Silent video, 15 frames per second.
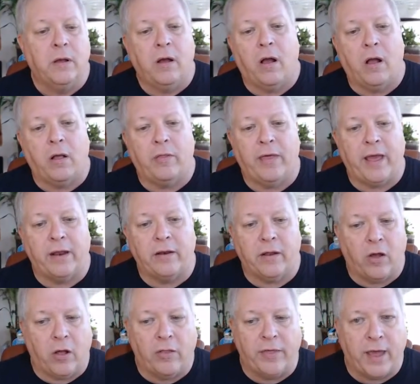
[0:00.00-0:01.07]
All that
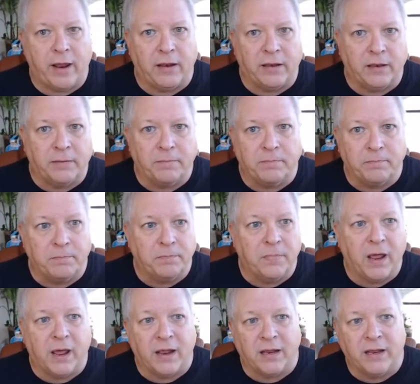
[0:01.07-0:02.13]

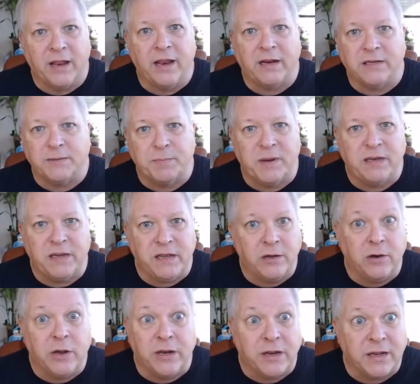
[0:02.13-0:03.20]
Linux Minty
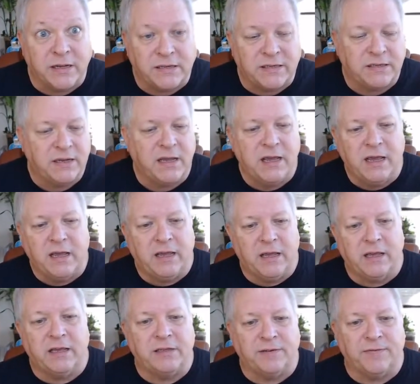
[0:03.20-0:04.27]
goodness
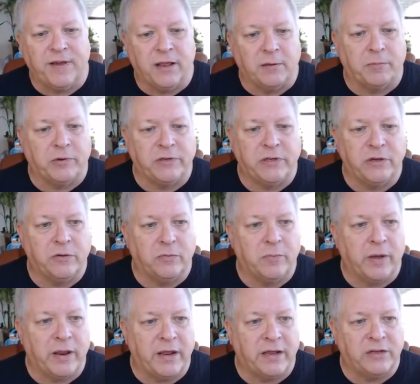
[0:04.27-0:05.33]
is available to you,
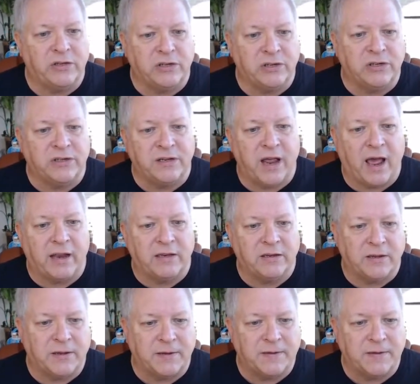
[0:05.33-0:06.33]
but it's just not.